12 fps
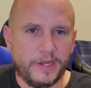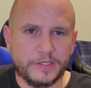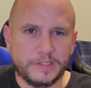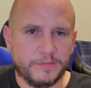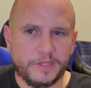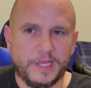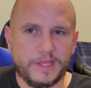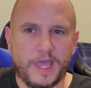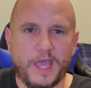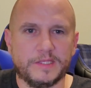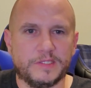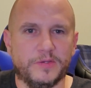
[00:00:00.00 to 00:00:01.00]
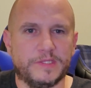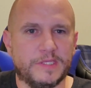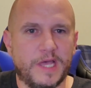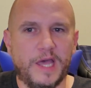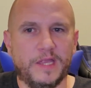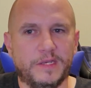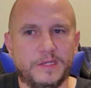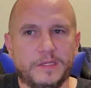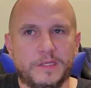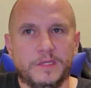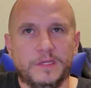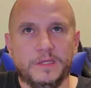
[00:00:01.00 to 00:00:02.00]
or something like that. So
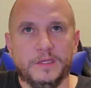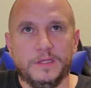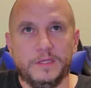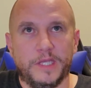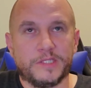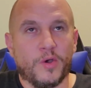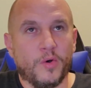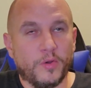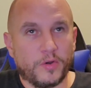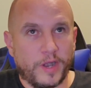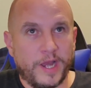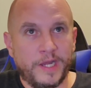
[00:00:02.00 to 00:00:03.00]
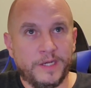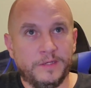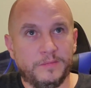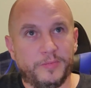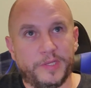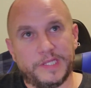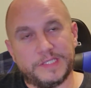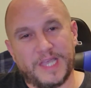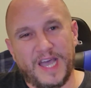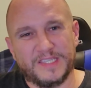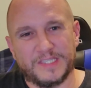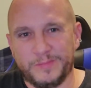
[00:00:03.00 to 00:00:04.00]
it's whole grain, but it's
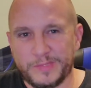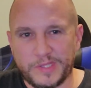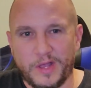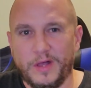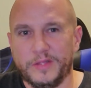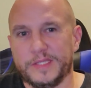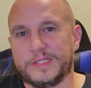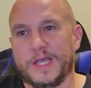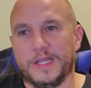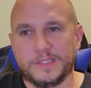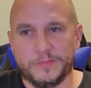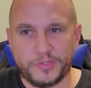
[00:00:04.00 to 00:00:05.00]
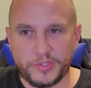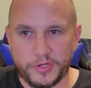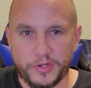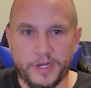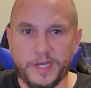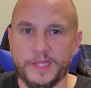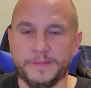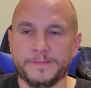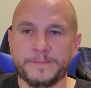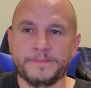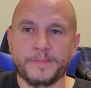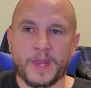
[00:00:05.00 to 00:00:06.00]
got some salt, it's got some sugar in it.
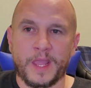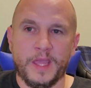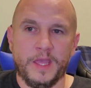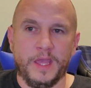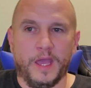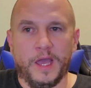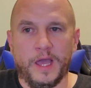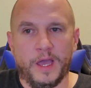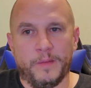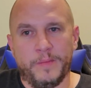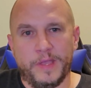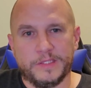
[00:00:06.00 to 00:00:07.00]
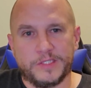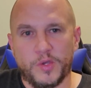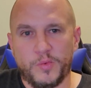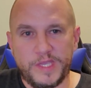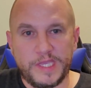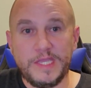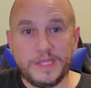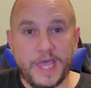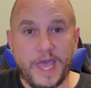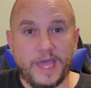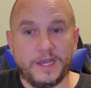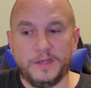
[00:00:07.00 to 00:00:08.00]
And so we eat
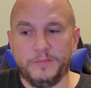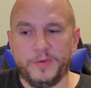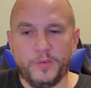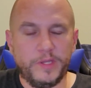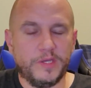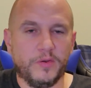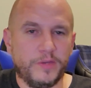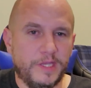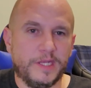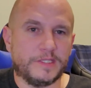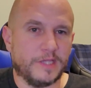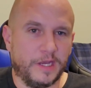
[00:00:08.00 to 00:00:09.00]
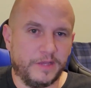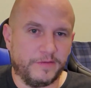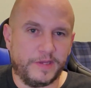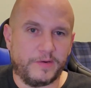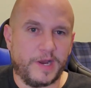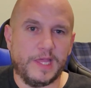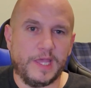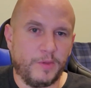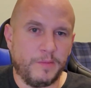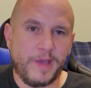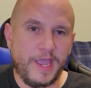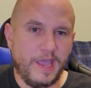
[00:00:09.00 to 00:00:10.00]
that, but we don't eat a ton of it, right? Like we
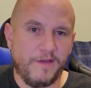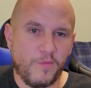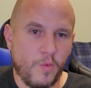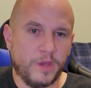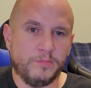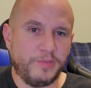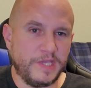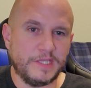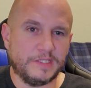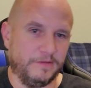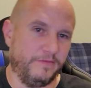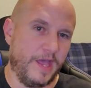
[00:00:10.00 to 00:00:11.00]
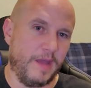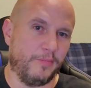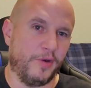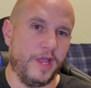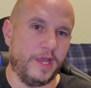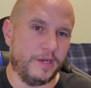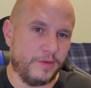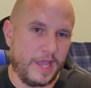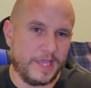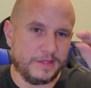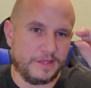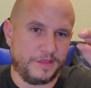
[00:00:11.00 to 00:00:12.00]
might have one piece of that bread, and I
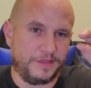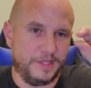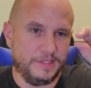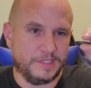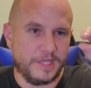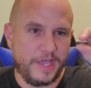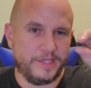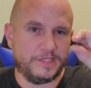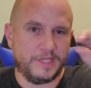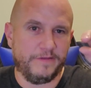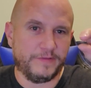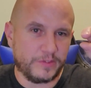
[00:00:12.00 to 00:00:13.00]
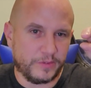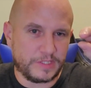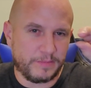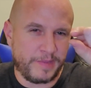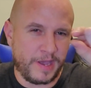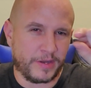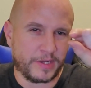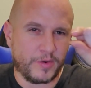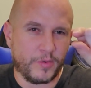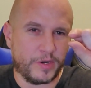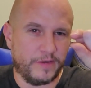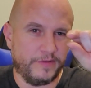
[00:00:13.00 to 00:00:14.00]
get the thin slice stuff, so it's about
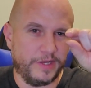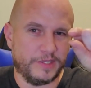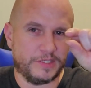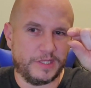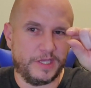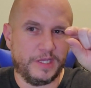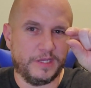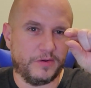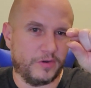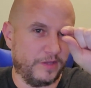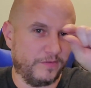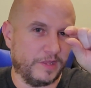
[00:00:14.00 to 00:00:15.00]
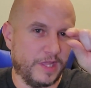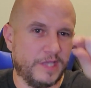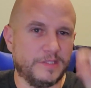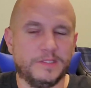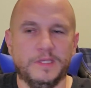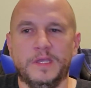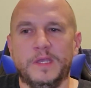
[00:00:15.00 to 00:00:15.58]
1/4 of an inch thick or even less.